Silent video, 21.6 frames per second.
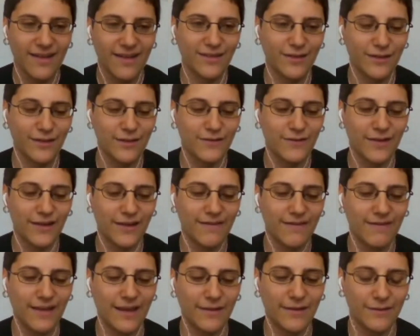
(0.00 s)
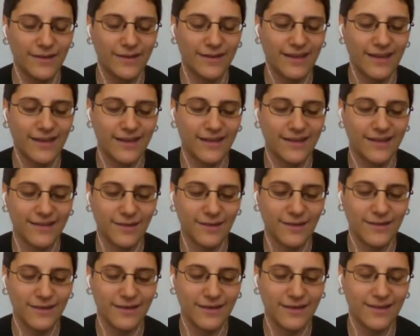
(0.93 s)
like sort of everything
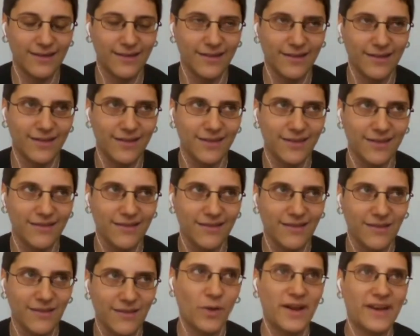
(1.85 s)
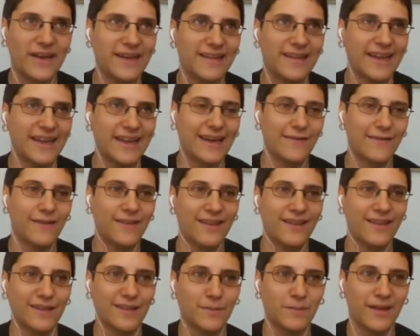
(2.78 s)
is is one, and like
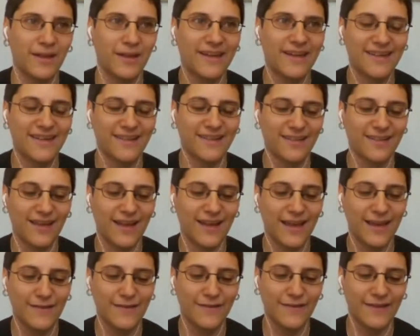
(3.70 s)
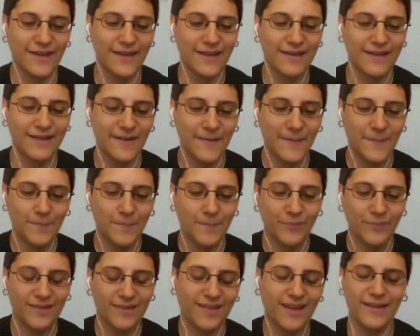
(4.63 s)
everything on the planet is alive, and
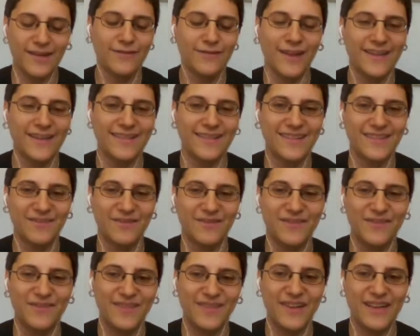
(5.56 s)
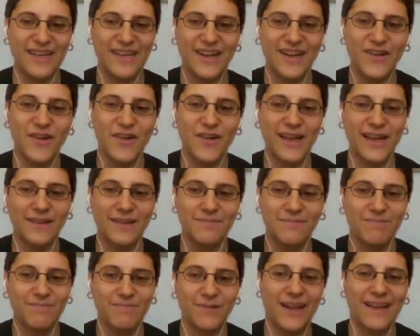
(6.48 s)
kind of like the really
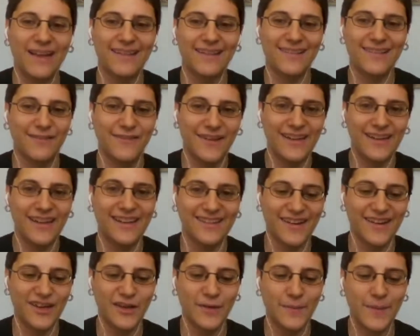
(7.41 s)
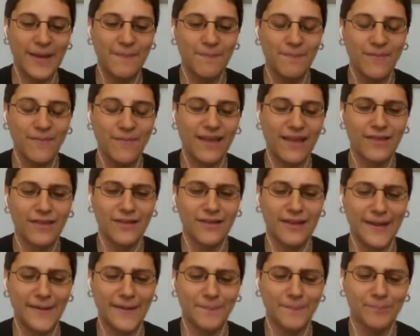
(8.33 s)
annoying plants have feelings argument. I
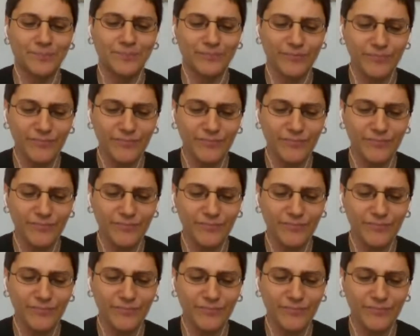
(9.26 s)
thought like